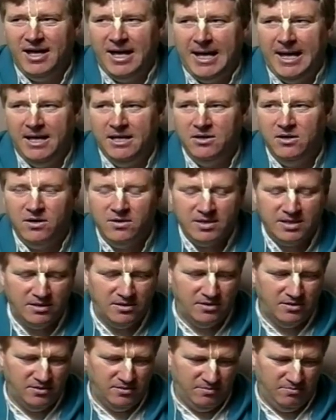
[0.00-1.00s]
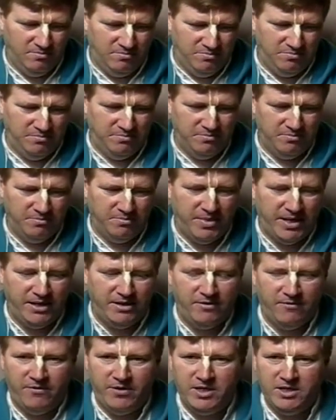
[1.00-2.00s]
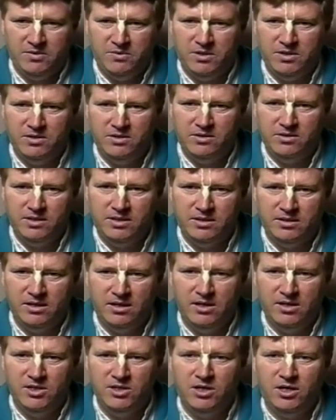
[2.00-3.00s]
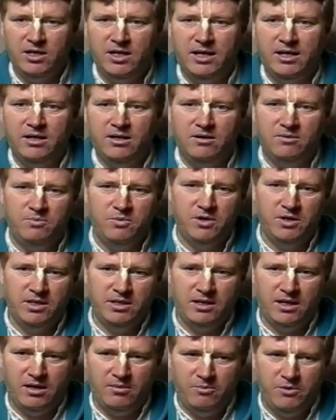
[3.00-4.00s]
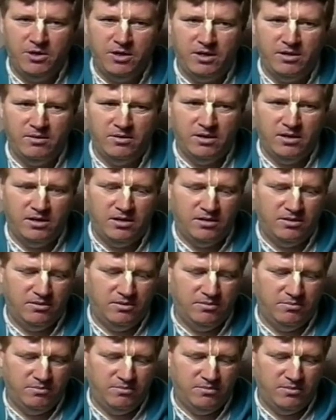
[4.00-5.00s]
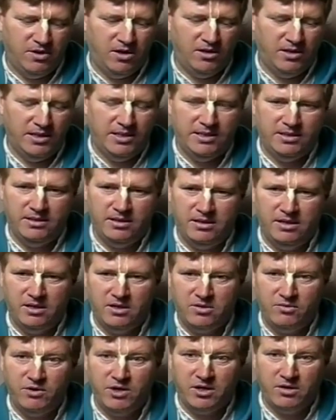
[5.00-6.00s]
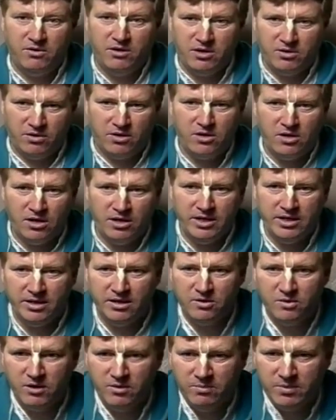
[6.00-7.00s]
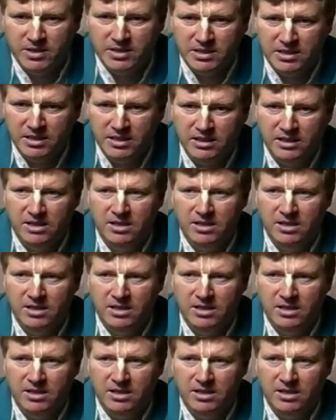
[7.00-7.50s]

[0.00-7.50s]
And also, by the French windows, John Lennon had put up all his recording equipment.